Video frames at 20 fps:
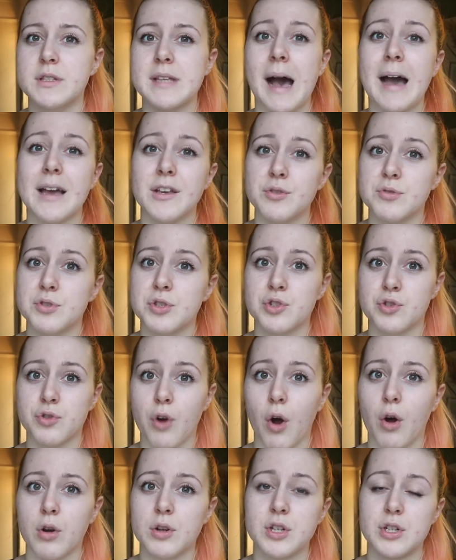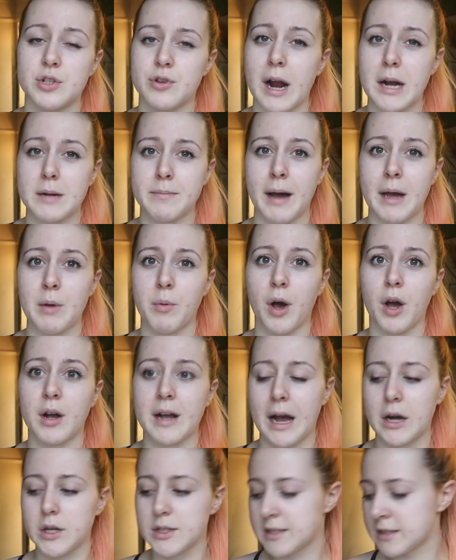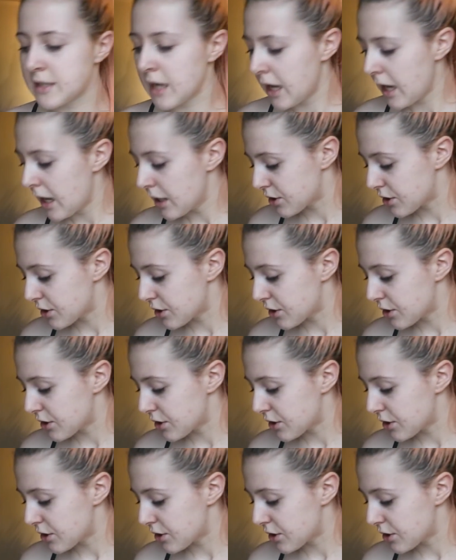So I use Strong to track my workouts.